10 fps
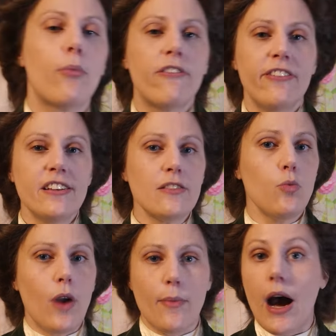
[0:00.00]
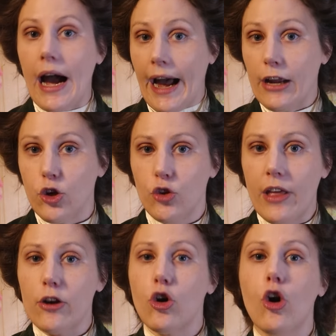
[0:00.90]
Professor Weber argued
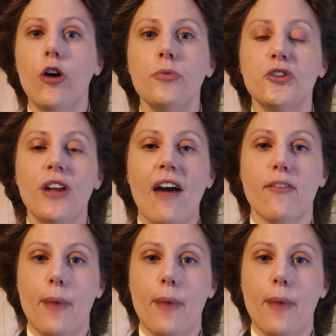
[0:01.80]
that a corpse should have a